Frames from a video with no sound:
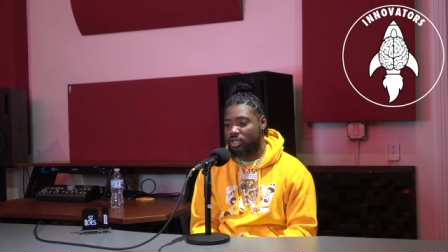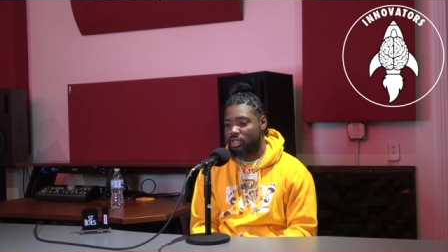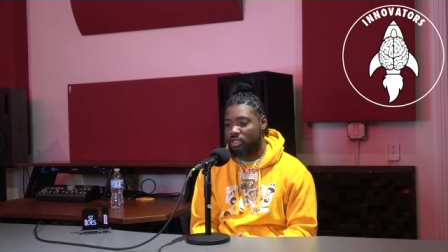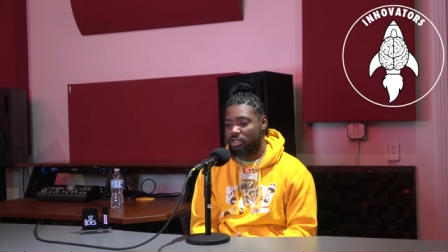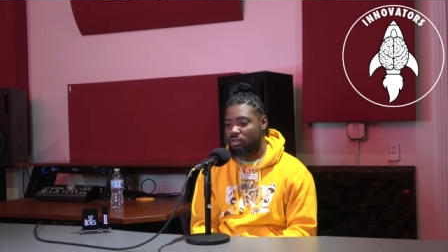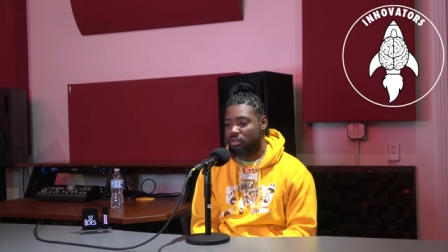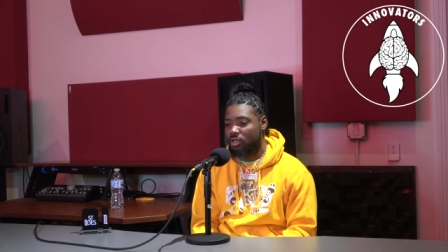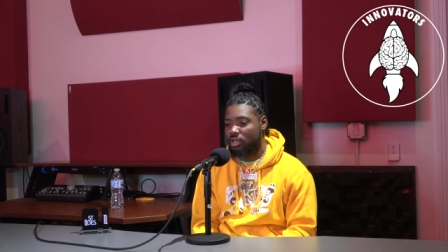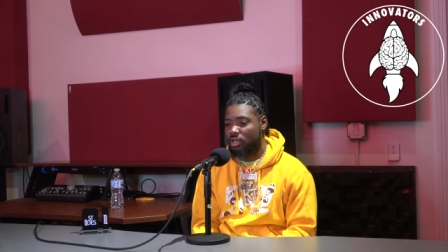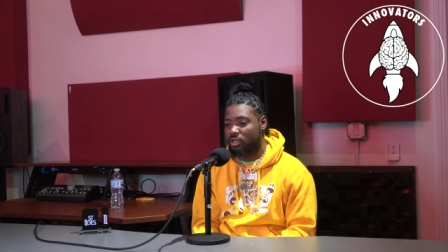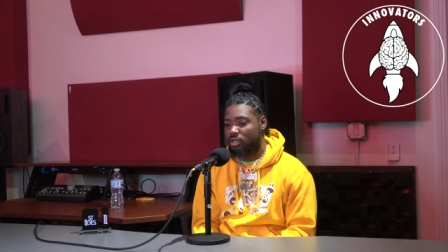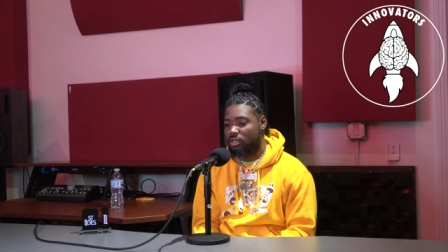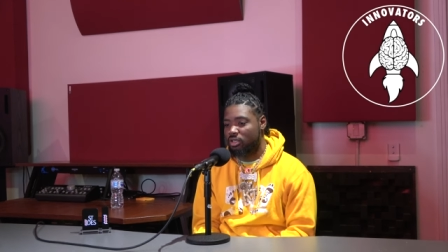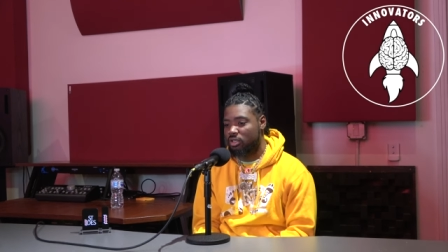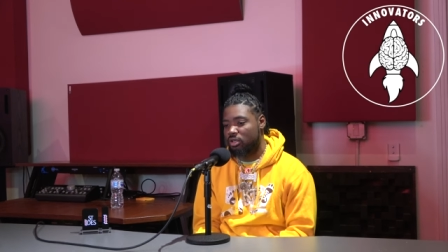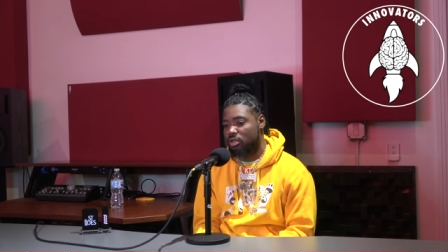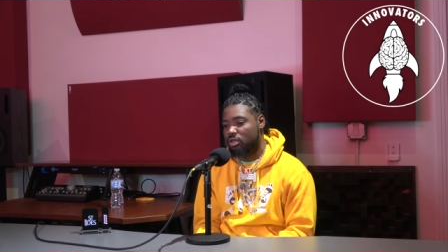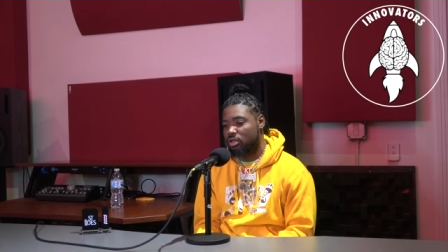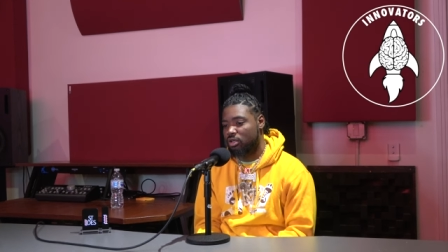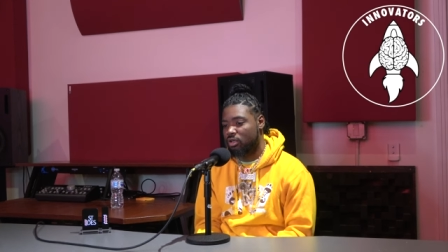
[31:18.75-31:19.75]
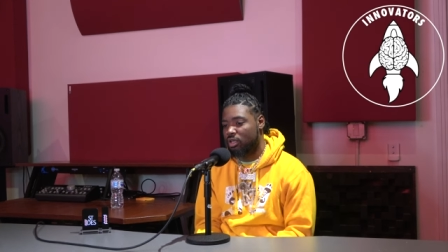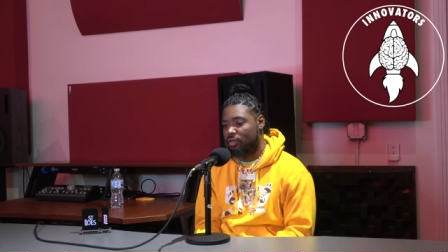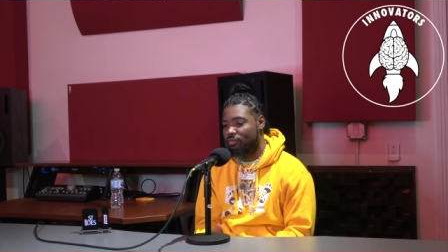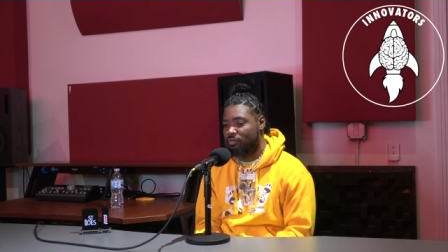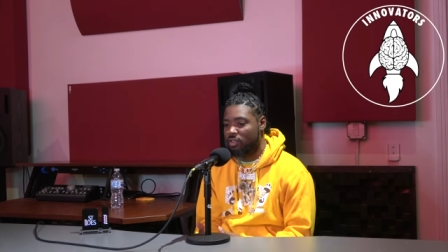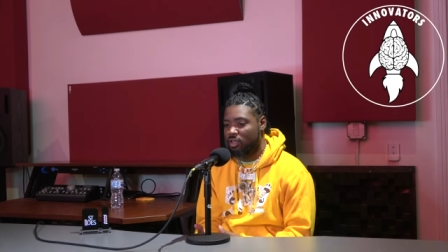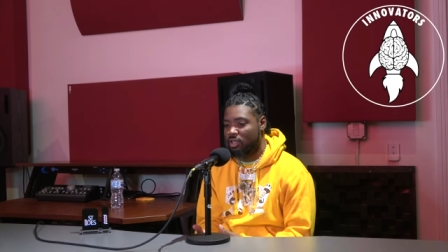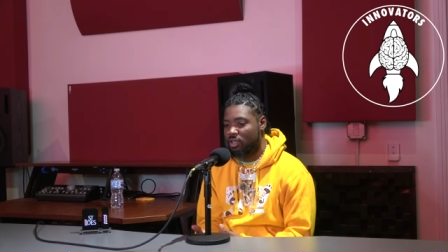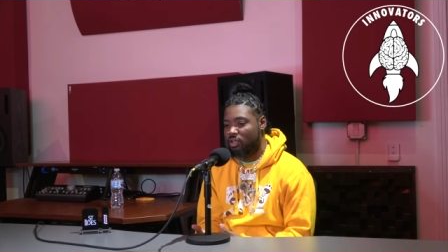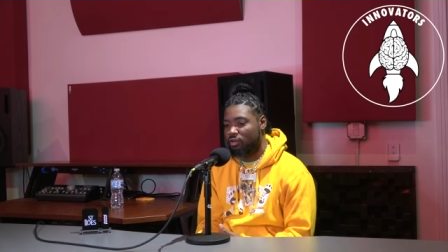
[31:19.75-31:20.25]
Like you gotta, you know,
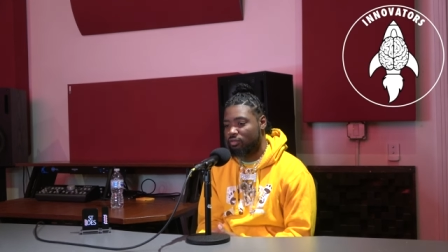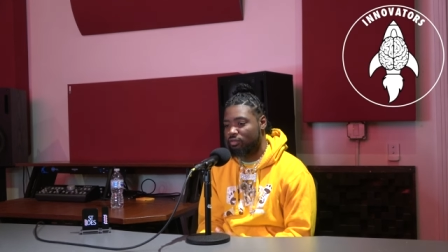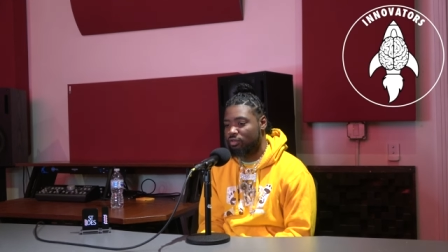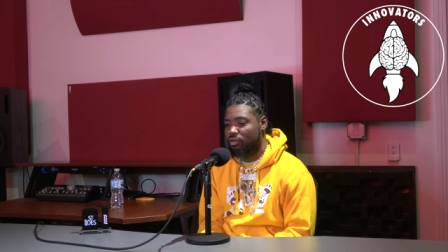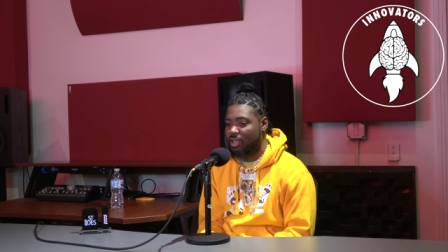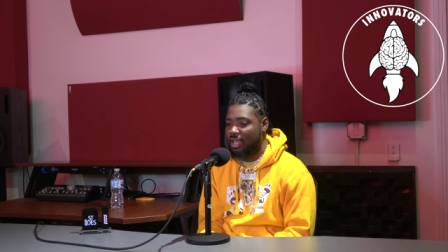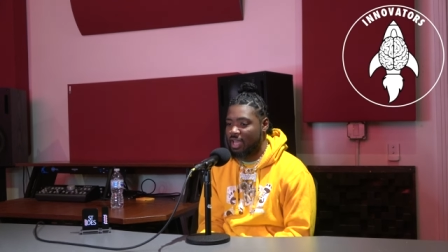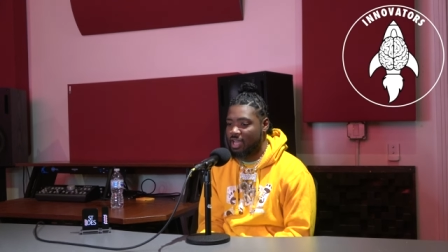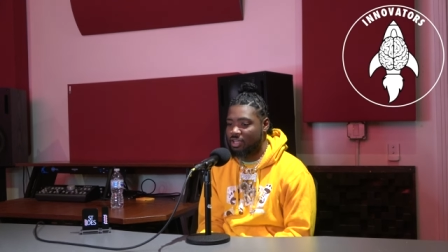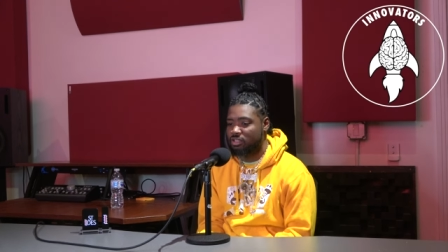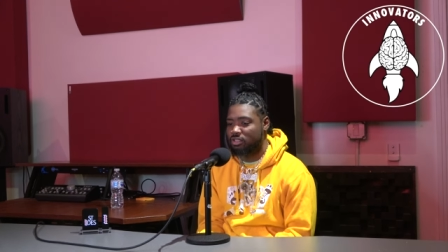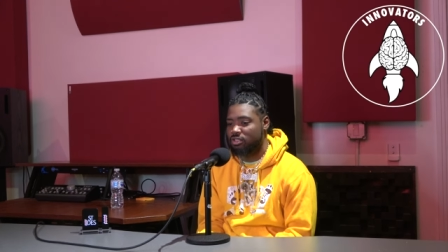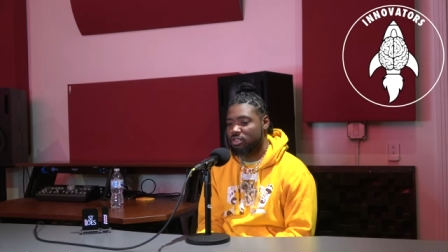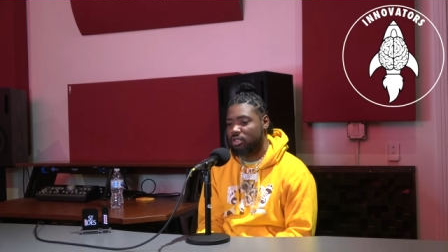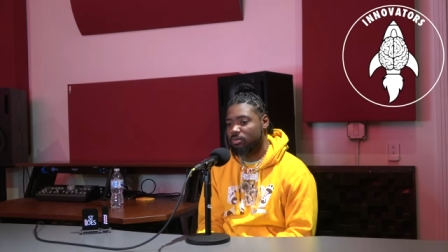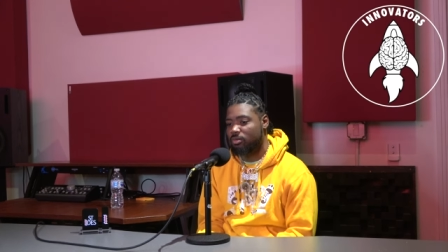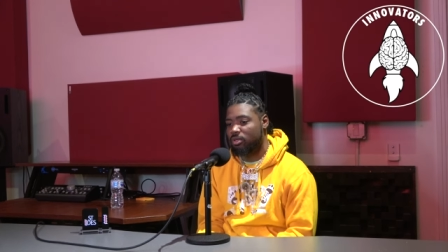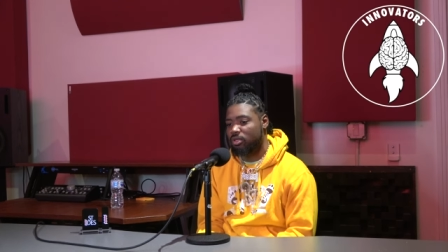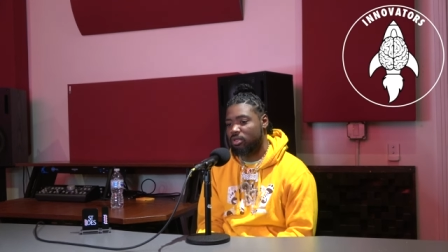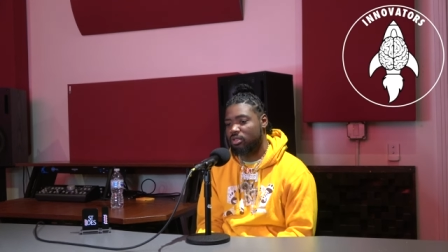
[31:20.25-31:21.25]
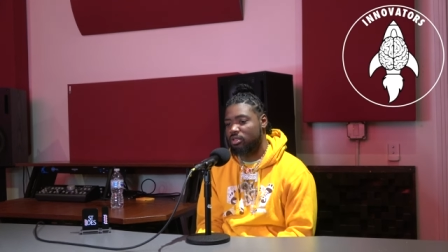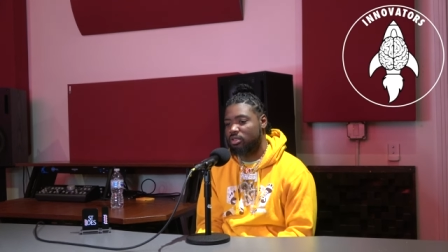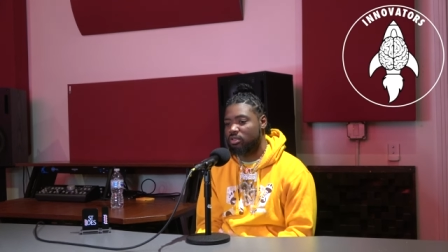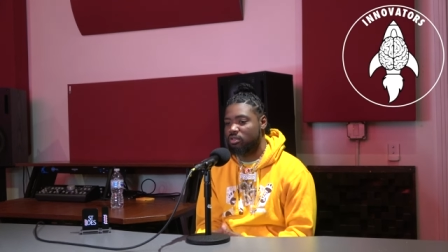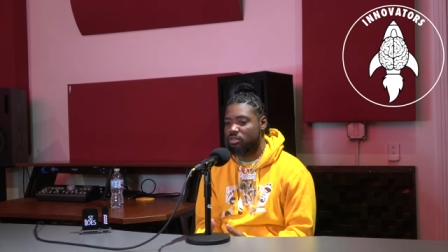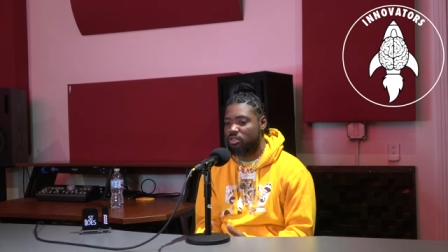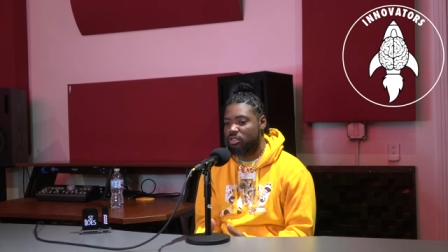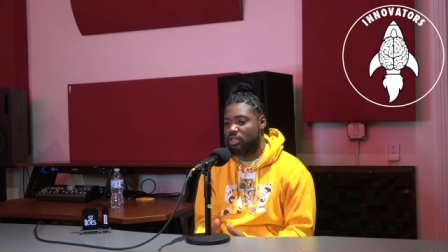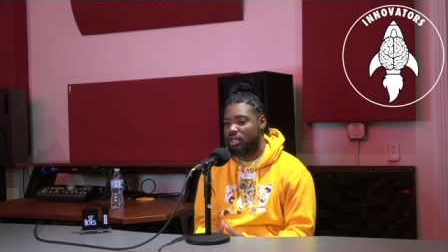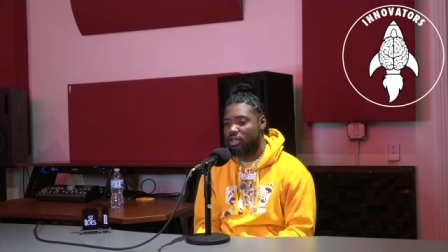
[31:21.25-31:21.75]
if the interviewer asks you something,
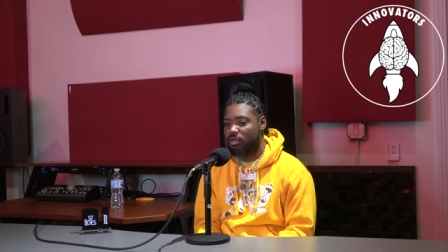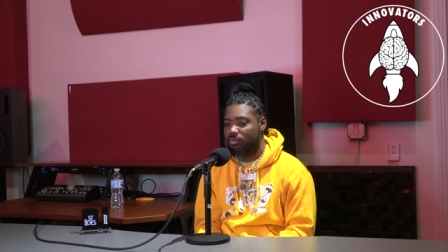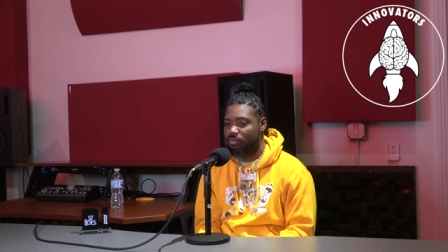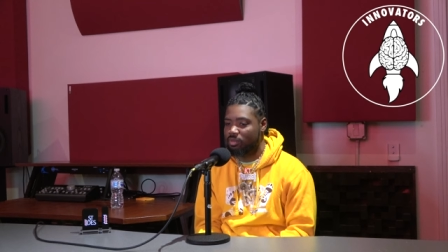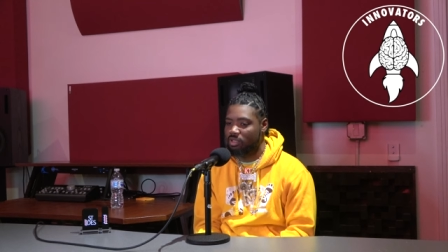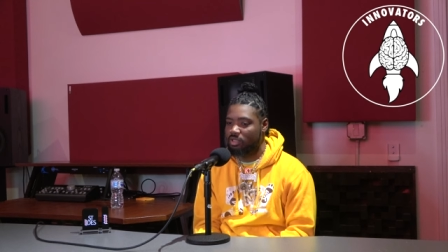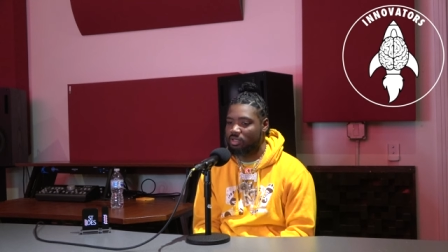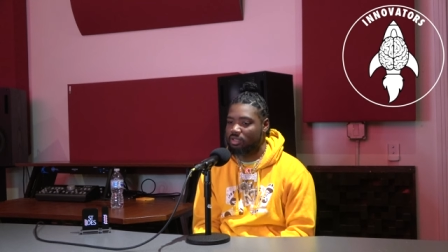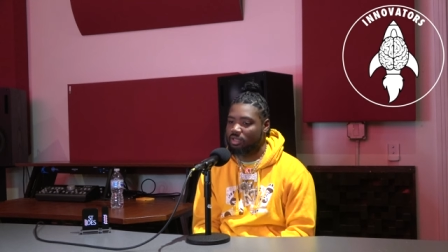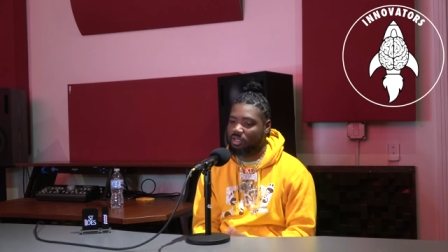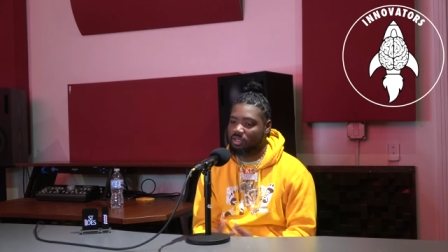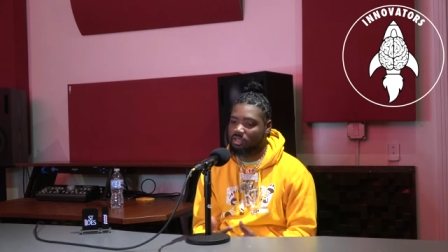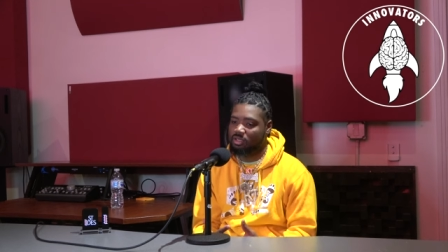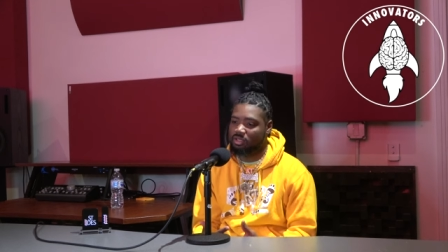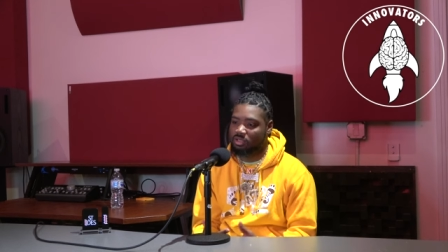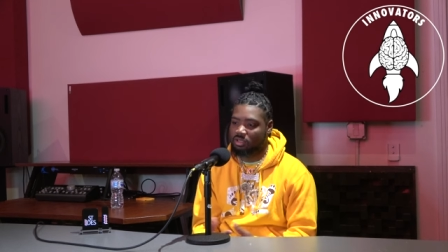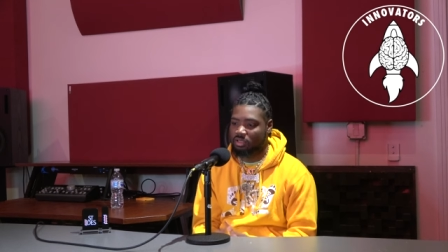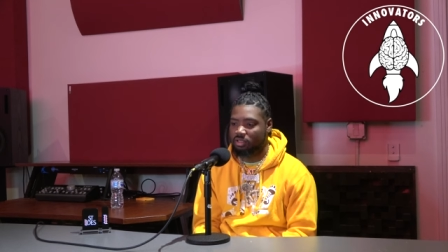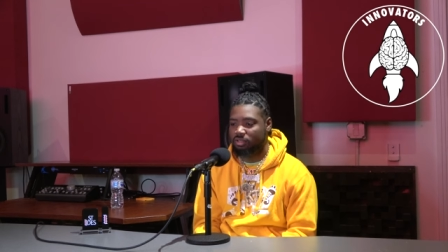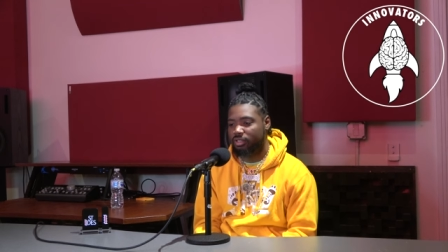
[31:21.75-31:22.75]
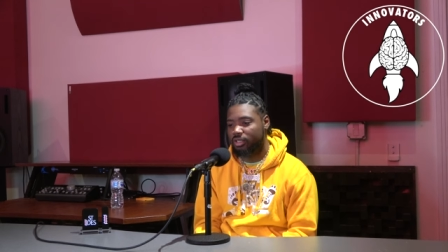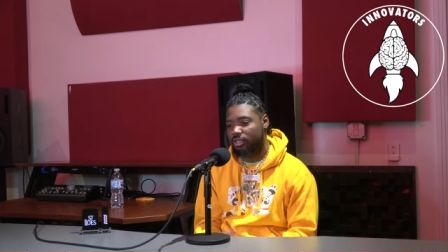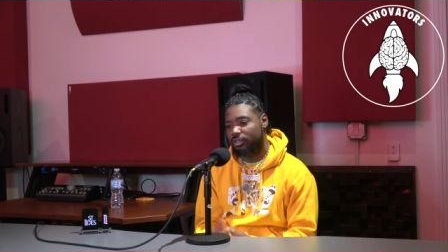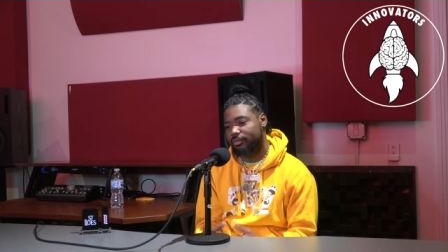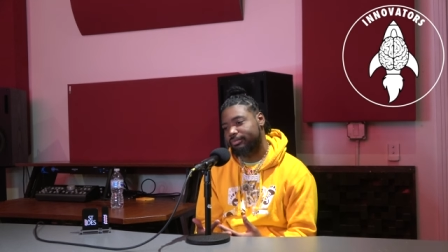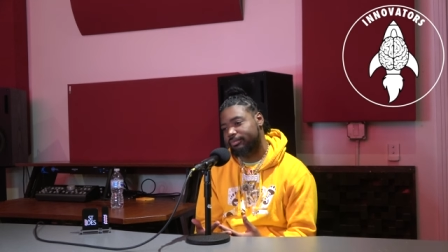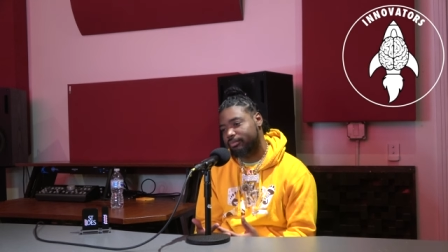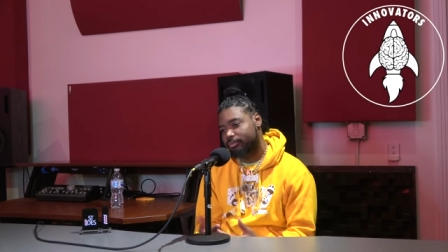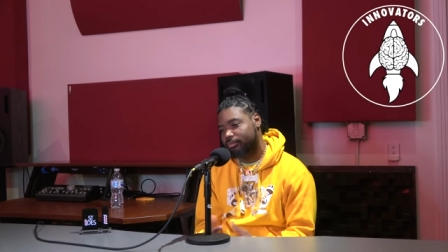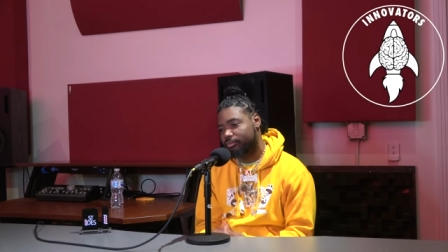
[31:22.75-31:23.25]
you just gotta be like, you know, like